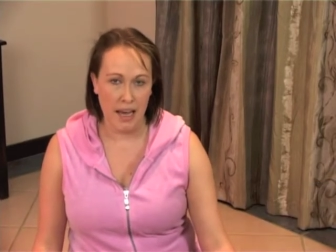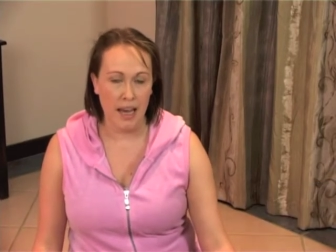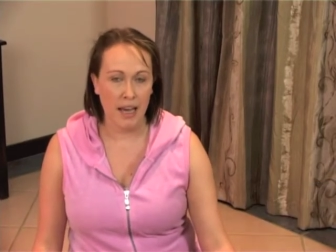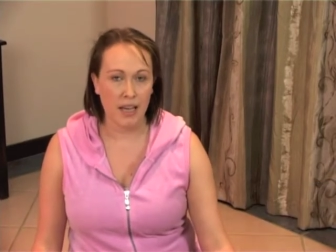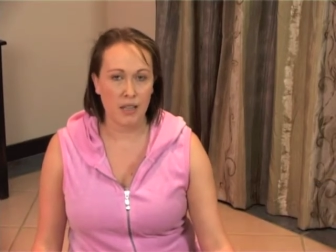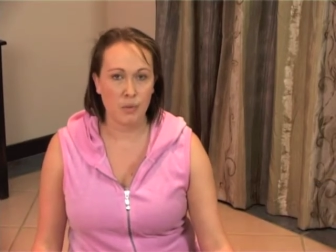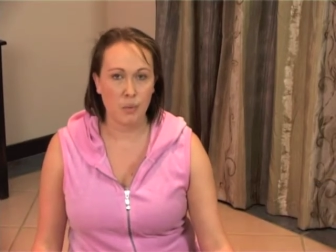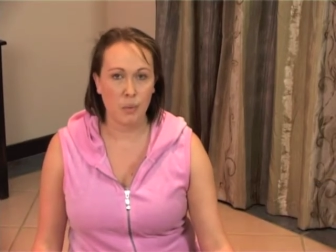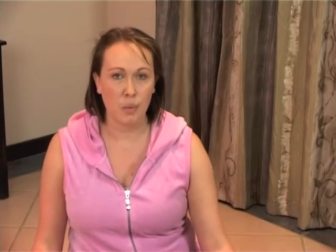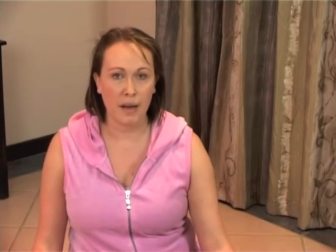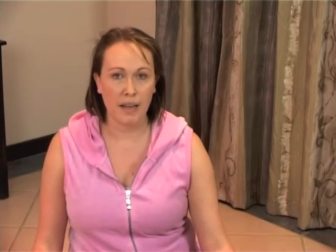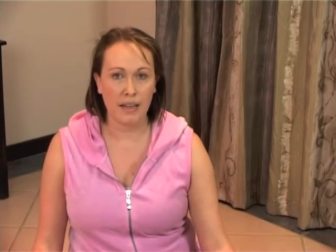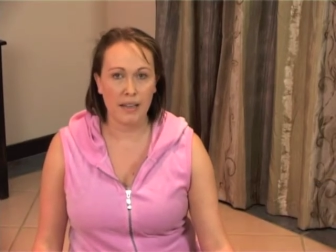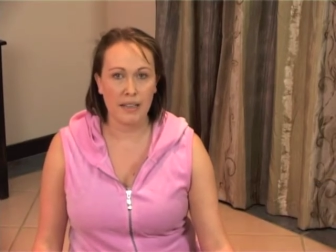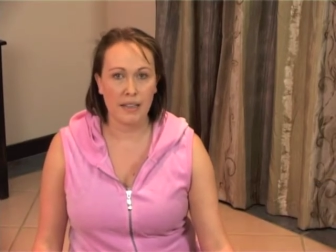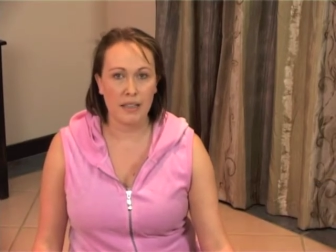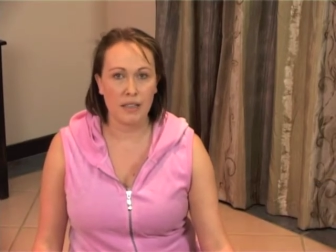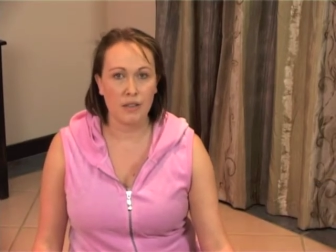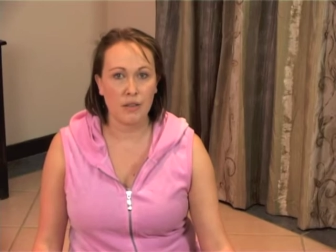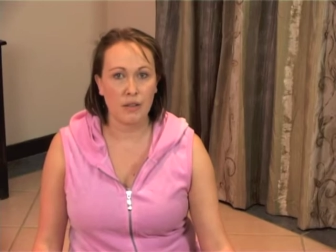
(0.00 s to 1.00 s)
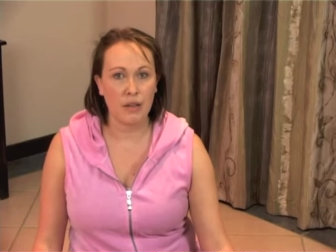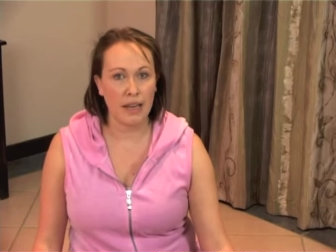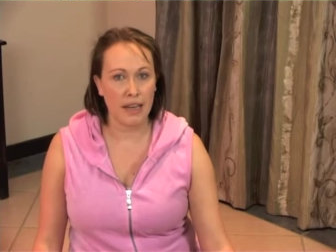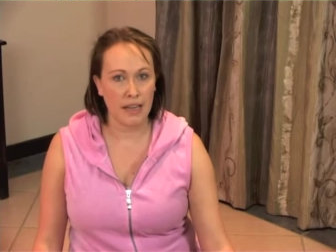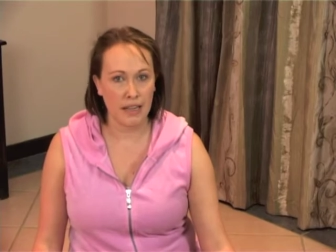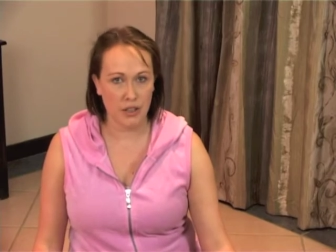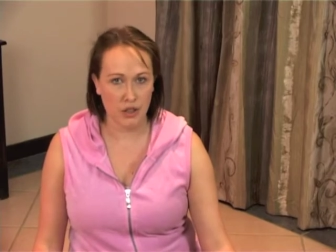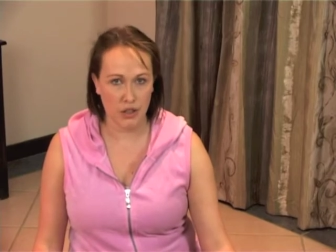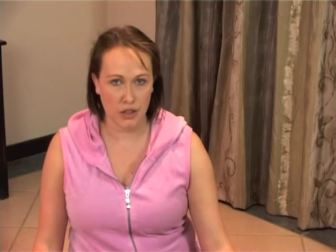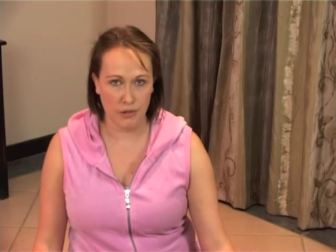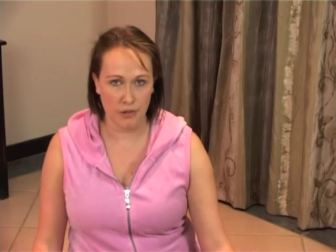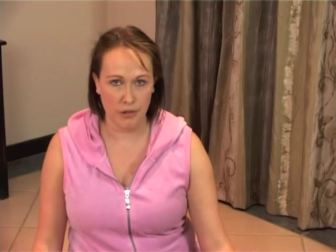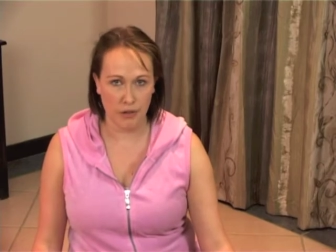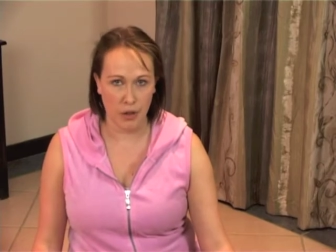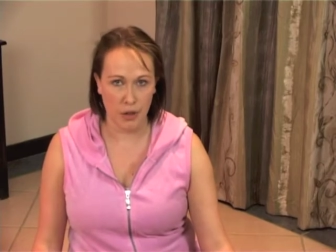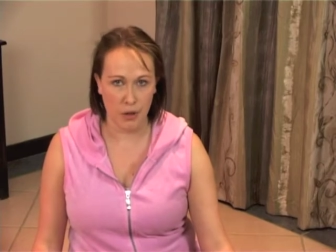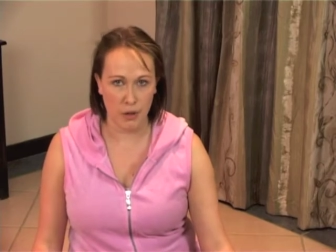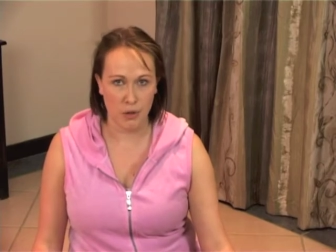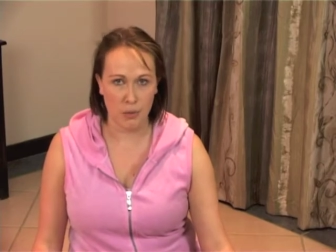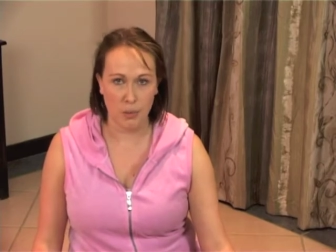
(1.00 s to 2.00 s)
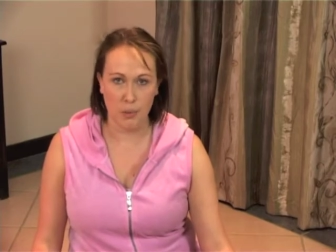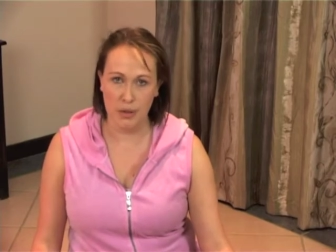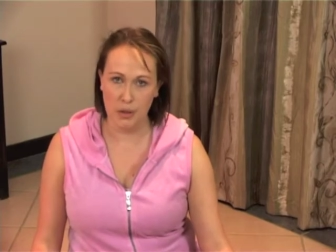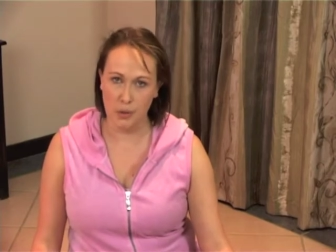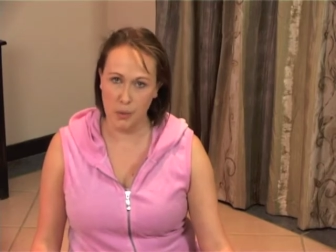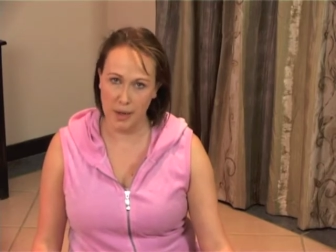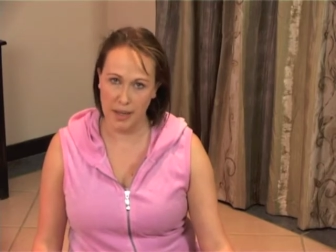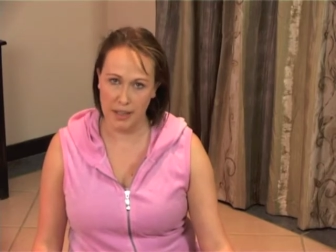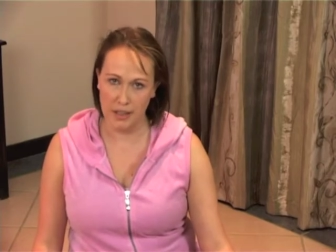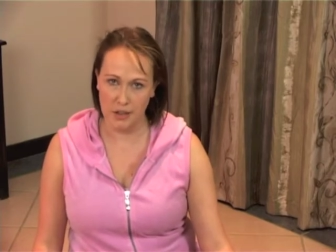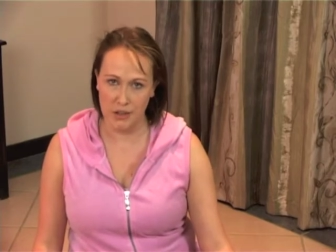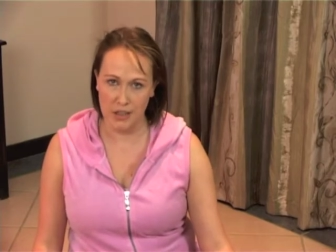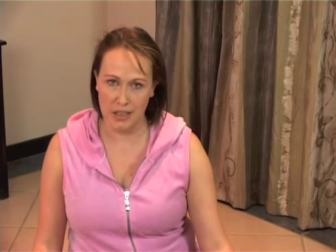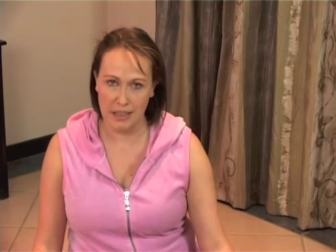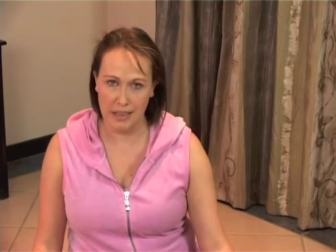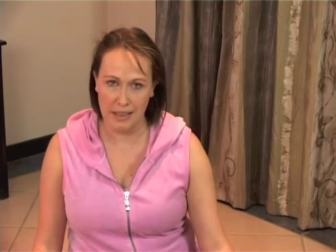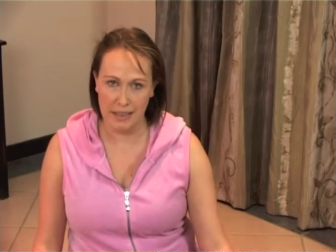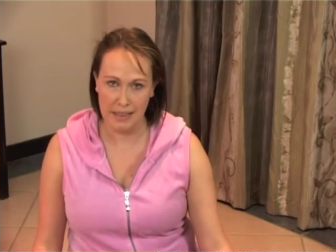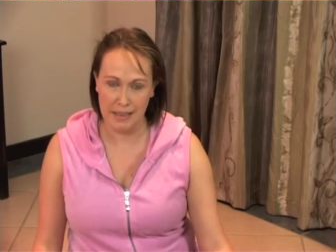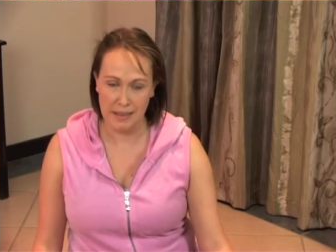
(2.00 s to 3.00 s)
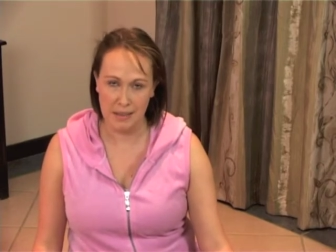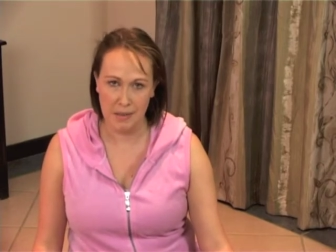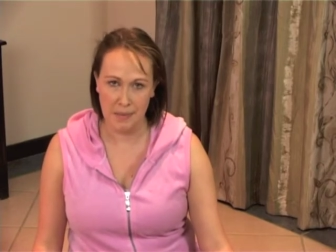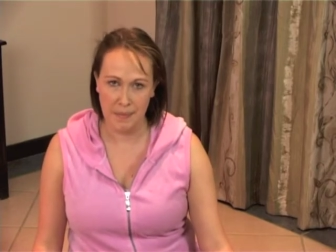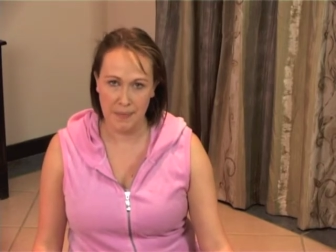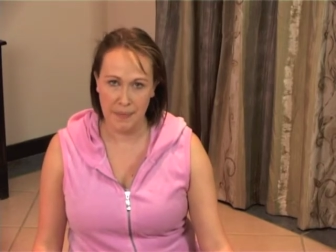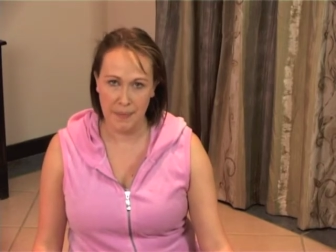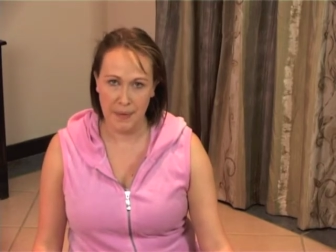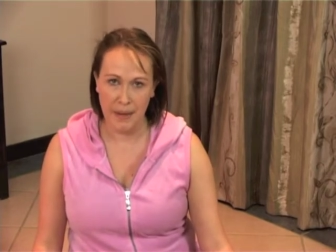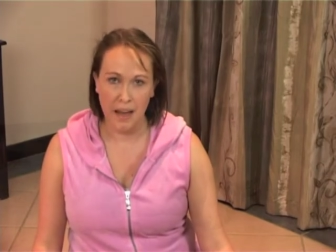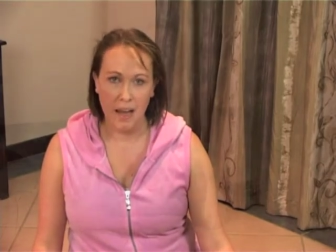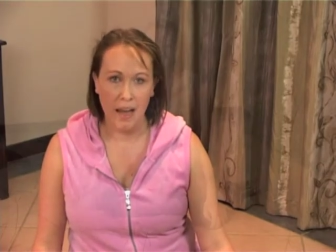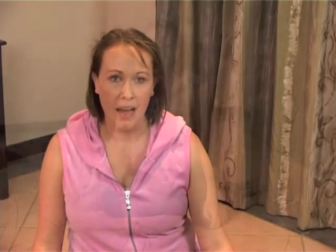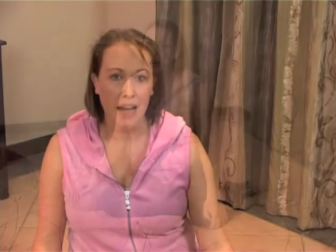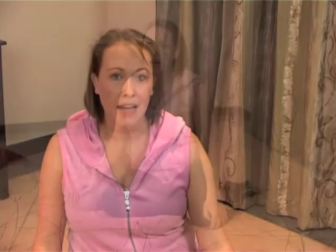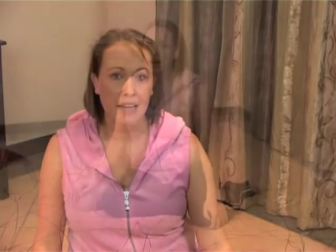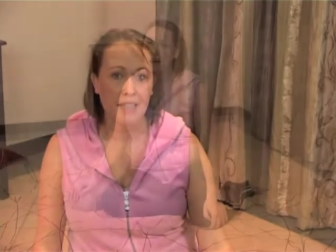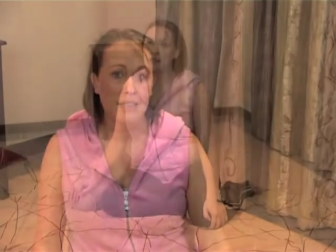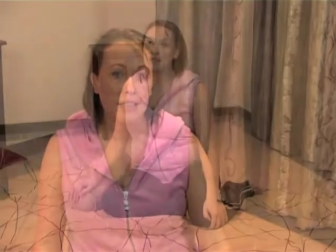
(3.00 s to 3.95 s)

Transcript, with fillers: as well as energy flows with your energy lines. I